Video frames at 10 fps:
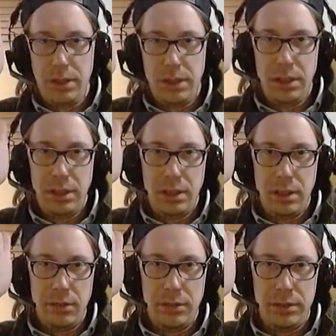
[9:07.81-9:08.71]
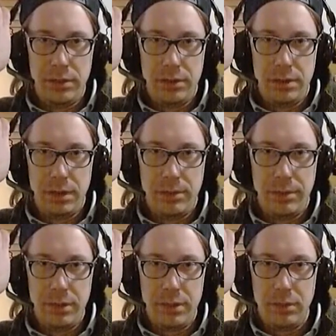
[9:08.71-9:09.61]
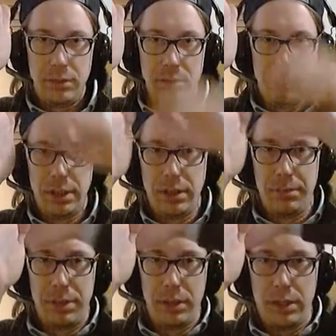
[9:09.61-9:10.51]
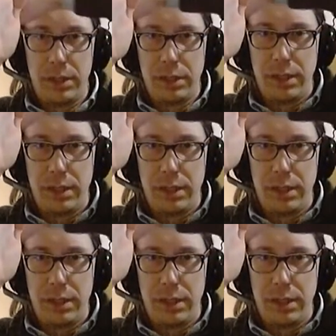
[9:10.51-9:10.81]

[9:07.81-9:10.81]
And then once you chop it, you let the bark